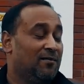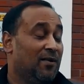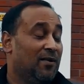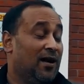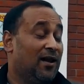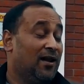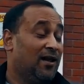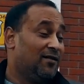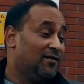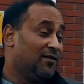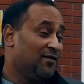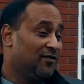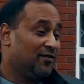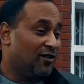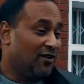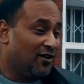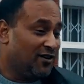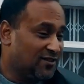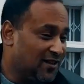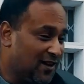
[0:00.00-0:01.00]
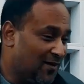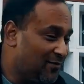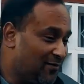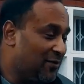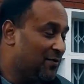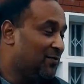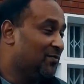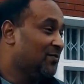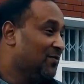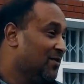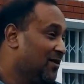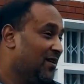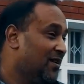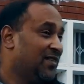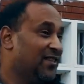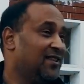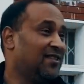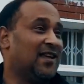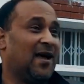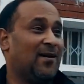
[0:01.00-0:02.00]
My love of cars come from
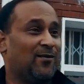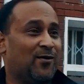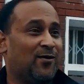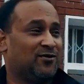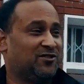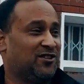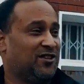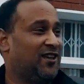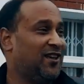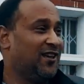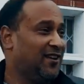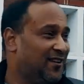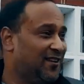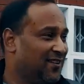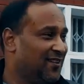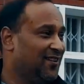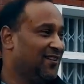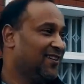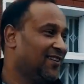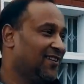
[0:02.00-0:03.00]
the time I was a kid.